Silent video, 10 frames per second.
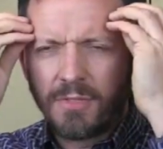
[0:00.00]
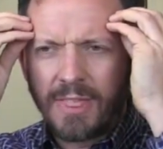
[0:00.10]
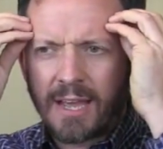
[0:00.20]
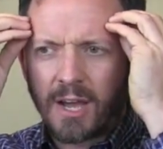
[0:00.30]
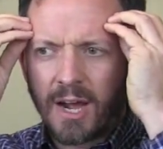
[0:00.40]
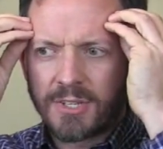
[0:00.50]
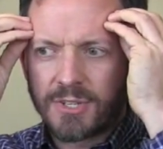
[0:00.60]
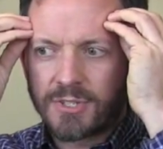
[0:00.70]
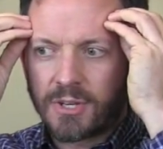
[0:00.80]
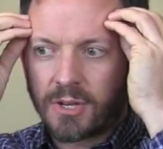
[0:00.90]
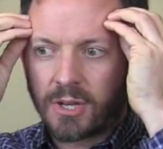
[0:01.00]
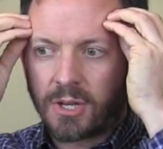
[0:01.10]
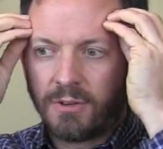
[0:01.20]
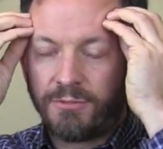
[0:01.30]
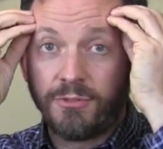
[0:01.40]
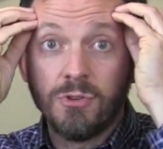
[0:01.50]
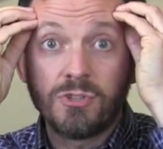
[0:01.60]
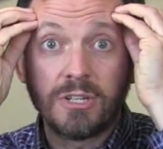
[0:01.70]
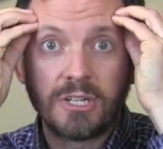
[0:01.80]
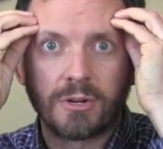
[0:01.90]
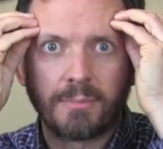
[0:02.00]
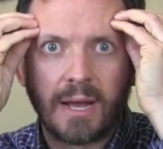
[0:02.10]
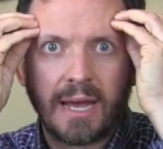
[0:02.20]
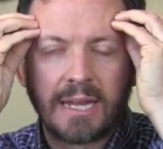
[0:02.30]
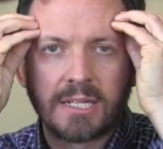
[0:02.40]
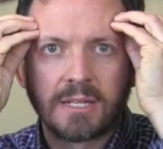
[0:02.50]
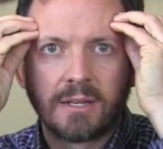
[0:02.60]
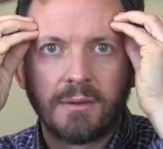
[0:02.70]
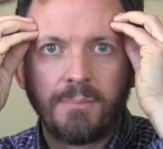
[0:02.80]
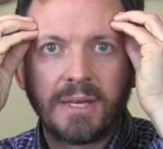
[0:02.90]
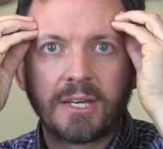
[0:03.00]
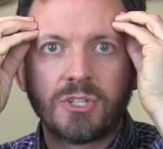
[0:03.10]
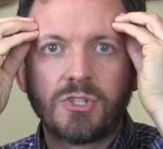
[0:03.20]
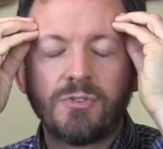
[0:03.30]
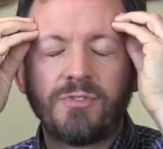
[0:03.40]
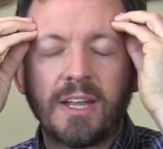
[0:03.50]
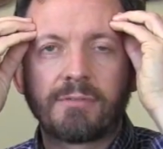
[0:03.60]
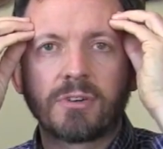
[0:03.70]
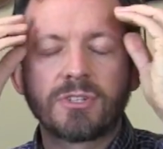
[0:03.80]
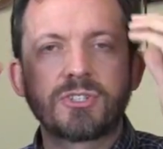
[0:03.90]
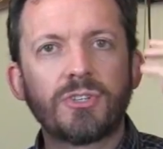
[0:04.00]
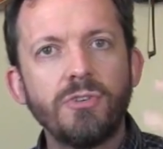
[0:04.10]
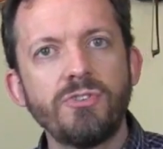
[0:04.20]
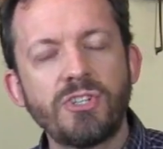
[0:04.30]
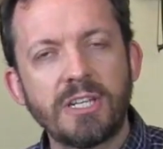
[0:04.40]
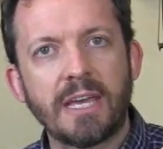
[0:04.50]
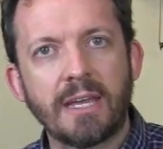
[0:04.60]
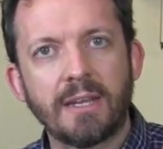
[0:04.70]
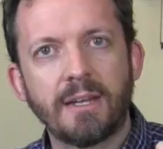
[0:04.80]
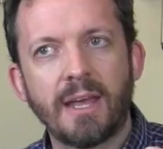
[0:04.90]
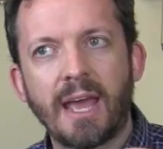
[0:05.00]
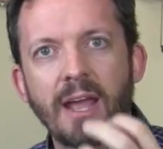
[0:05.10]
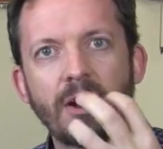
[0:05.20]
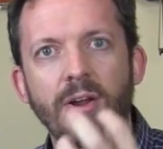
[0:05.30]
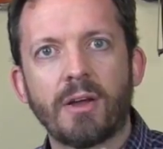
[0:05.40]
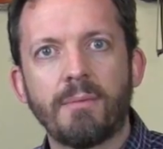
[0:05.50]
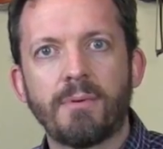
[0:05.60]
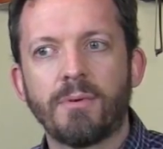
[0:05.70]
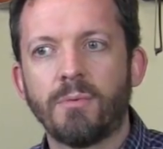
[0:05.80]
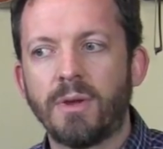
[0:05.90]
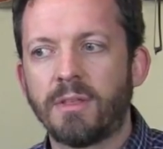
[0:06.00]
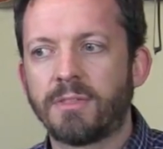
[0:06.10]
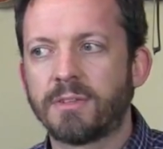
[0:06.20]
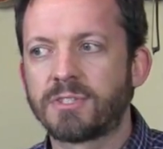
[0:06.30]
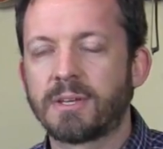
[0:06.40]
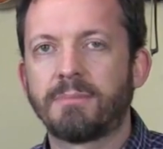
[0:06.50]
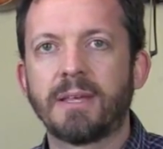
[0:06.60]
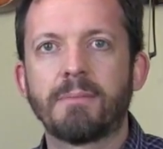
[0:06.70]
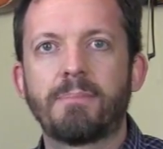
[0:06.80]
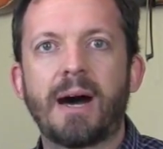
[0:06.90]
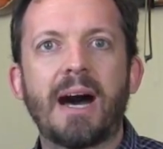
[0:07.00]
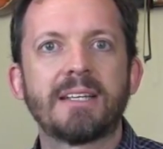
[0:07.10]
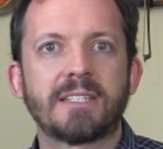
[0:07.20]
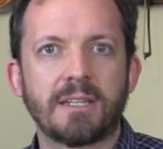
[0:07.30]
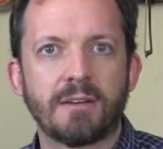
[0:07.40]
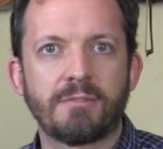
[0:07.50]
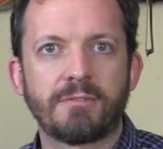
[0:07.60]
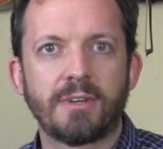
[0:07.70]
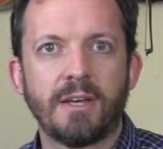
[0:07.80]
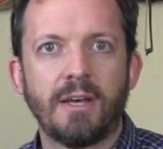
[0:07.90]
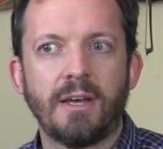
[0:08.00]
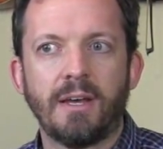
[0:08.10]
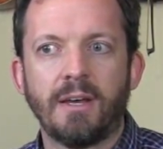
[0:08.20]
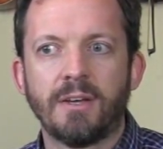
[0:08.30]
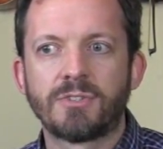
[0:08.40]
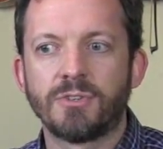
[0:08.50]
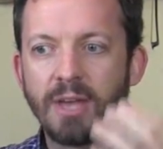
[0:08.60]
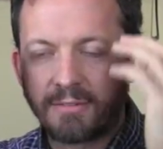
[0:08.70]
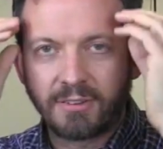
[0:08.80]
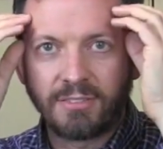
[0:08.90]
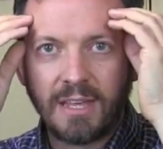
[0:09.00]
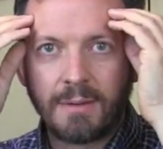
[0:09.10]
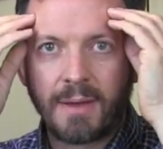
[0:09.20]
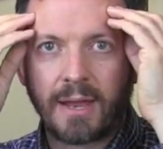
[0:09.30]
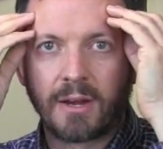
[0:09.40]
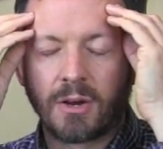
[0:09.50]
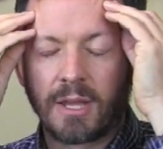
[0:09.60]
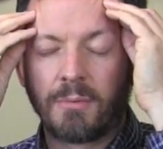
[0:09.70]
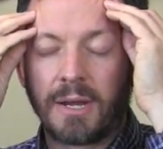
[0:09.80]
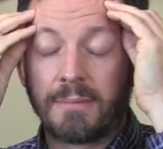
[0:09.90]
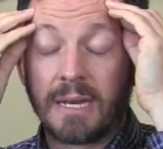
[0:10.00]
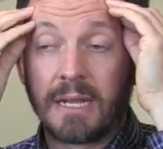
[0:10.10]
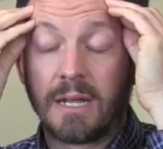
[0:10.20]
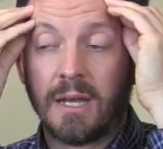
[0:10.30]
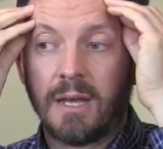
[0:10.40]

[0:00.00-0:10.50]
That causes a confusion in your mind because you've never associated Arab with something positive. So you have to think about it. Okay, wait a minute.